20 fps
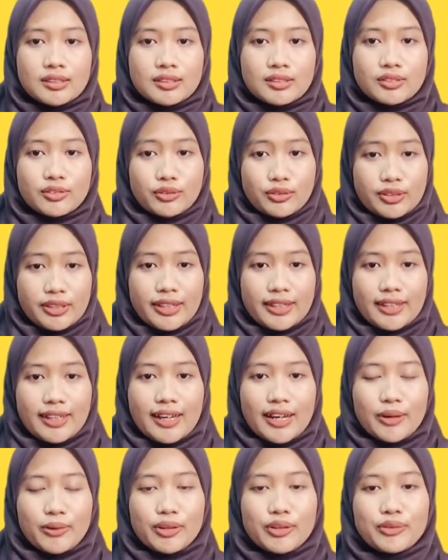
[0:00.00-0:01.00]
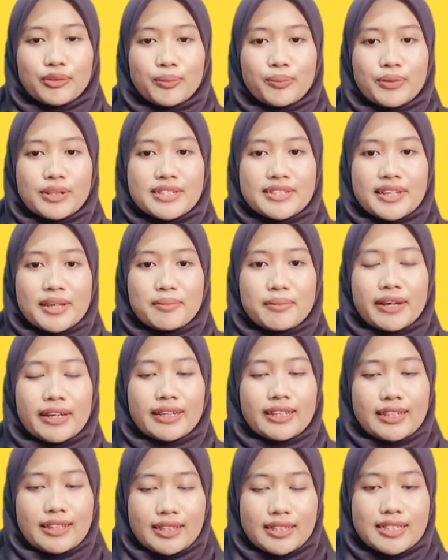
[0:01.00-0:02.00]
Today, I want to present my
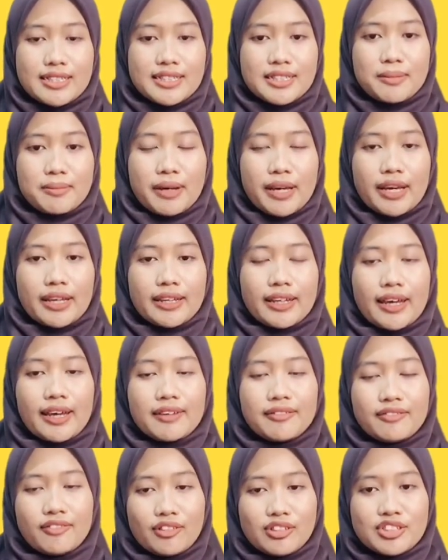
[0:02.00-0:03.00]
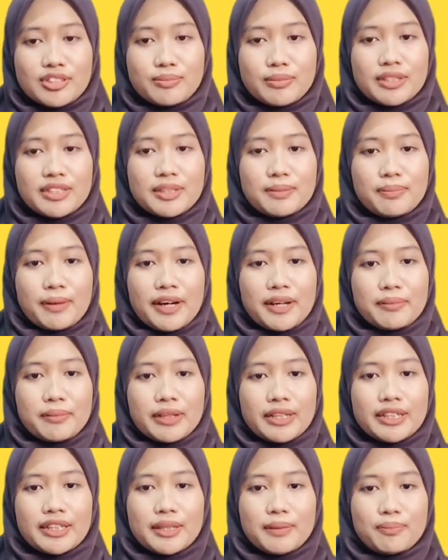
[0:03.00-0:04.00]
internship at Enforcement
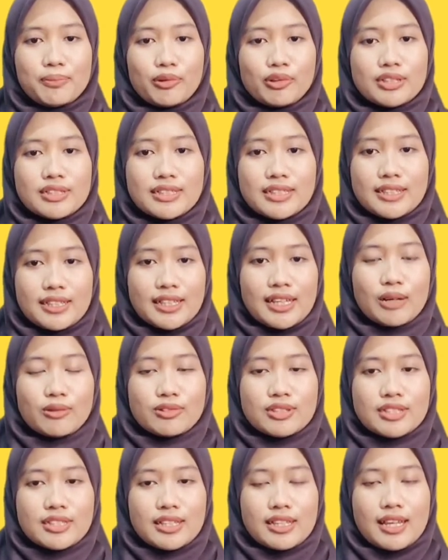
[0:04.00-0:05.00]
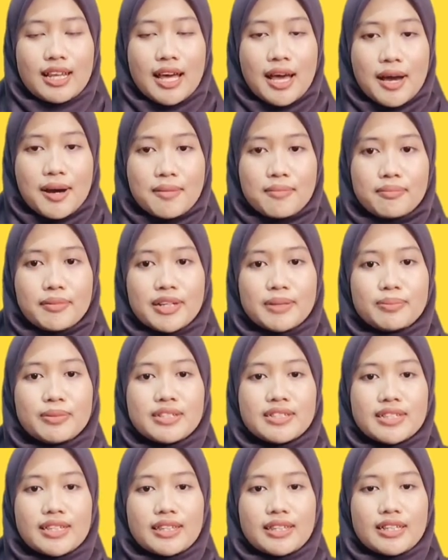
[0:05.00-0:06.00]
Department Ipoh City Council. My
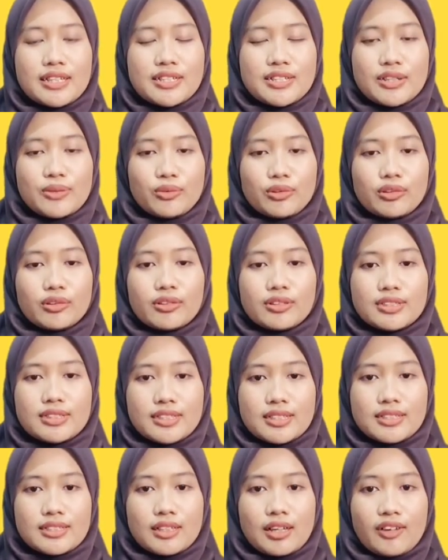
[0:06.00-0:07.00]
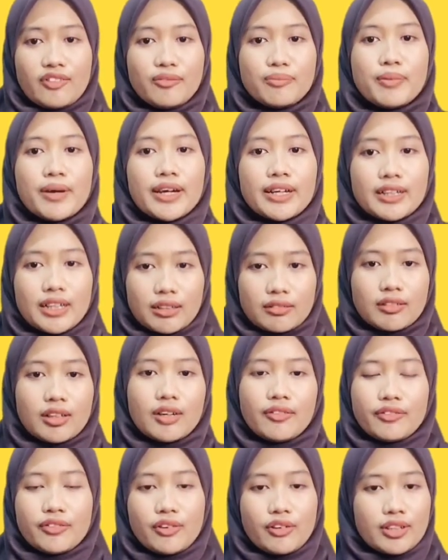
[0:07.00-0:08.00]
presentation will consist of background
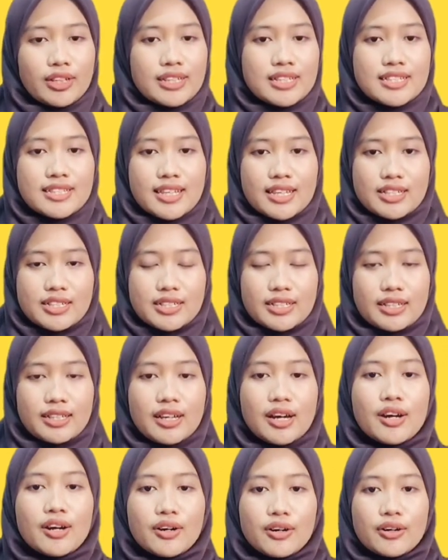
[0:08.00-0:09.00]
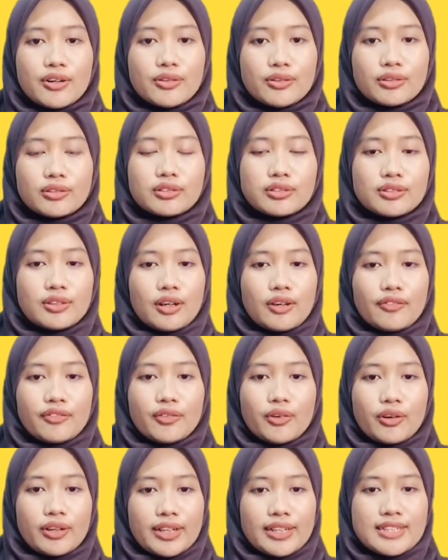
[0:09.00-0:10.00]
of the organization, roles of
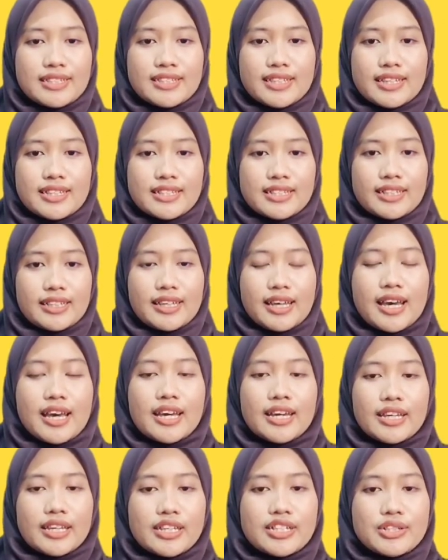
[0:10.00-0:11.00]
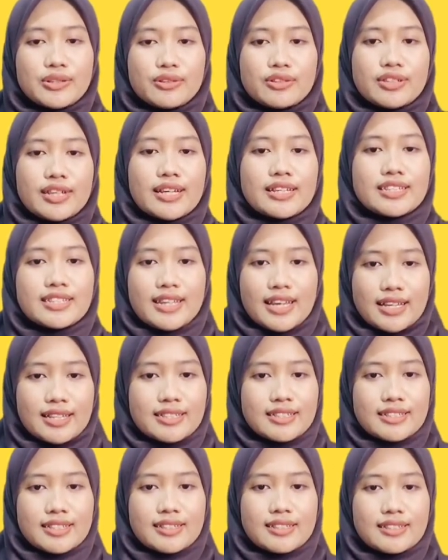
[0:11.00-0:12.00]
the organization, issues and
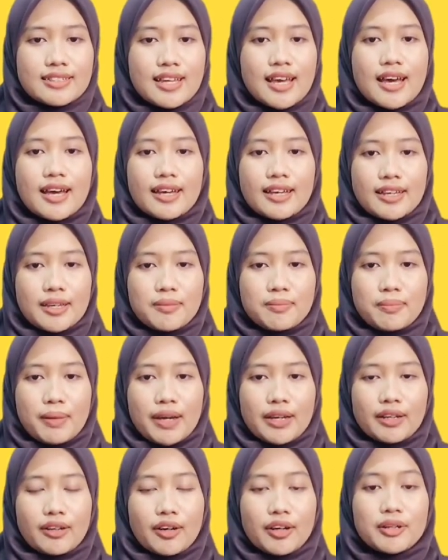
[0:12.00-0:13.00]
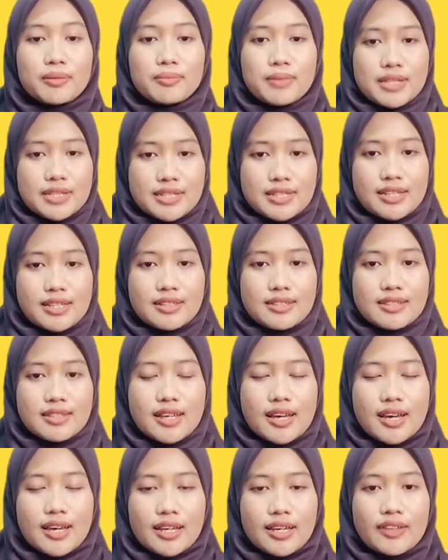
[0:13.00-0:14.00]
challenges, impact on business,
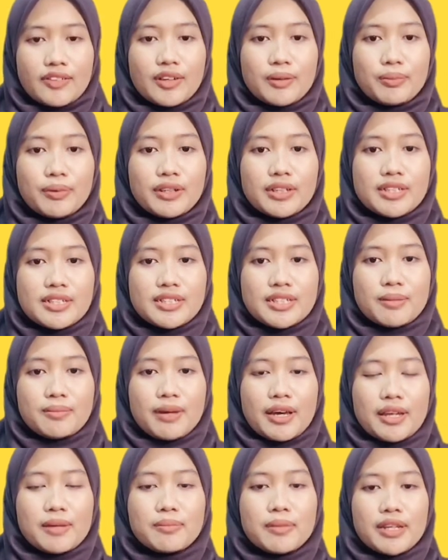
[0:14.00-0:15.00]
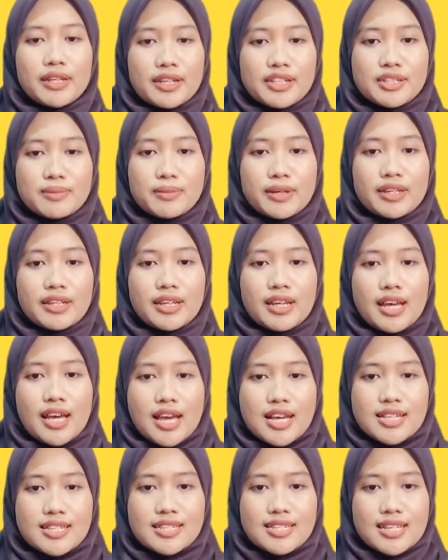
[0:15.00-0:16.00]
entrepreneurship and management,
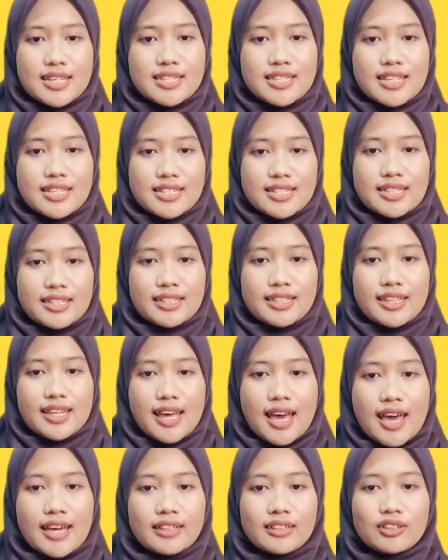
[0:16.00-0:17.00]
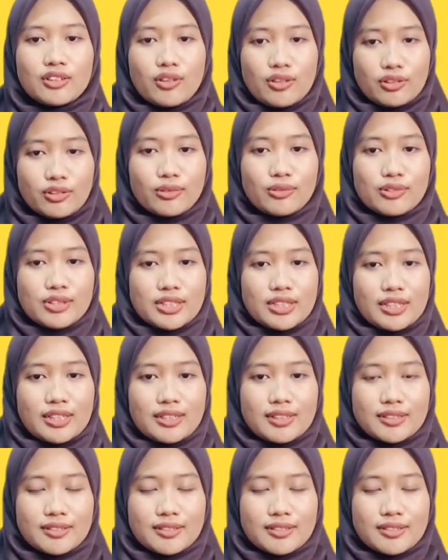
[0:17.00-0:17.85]
suggestion and conclusion.